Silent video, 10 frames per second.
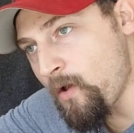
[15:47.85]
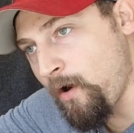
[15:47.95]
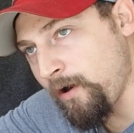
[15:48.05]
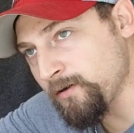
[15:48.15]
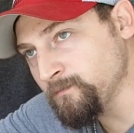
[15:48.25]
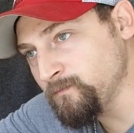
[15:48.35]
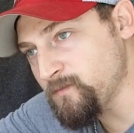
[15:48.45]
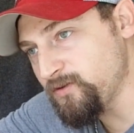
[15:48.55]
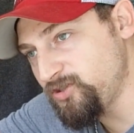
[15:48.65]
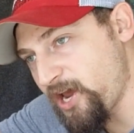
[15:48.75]

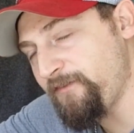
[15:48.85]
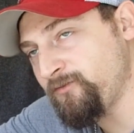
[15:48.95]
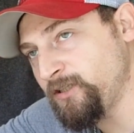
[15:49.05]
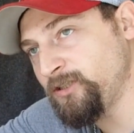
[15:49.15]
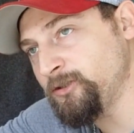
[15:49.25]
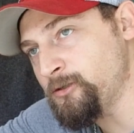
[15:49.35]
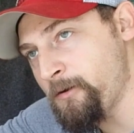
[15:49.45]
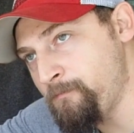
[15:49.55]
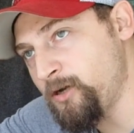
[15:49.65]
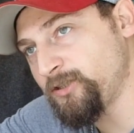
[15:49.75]
And definitely do
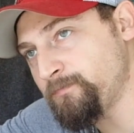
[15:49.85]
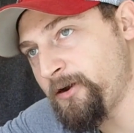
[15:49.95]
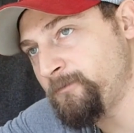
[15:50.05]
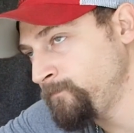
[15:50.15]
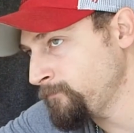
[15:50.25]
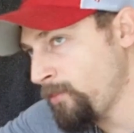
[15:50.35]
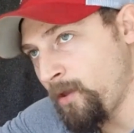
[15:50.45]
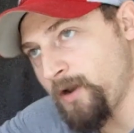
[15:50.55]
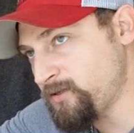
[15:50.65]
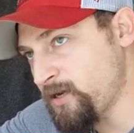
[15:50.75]
a much better...
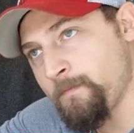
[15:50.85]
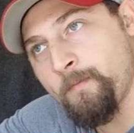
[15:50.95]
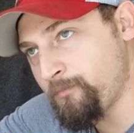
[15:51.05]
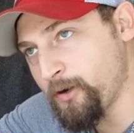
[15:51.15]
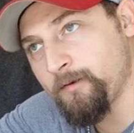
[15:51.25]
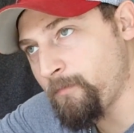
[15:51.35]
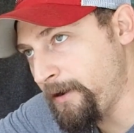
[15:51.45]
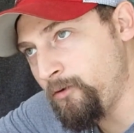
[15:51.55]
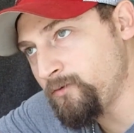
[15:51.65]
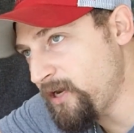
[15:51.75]
Next time I'm bringing
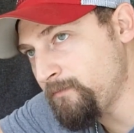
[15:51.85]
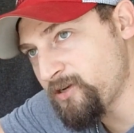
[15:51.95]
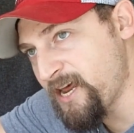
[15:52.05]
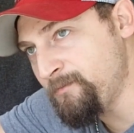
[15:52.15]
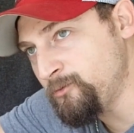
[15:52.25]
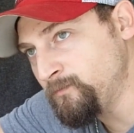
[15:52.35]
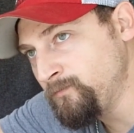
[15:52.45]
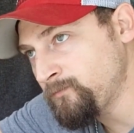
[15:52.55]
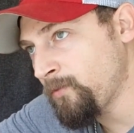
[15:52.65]
my own damn table.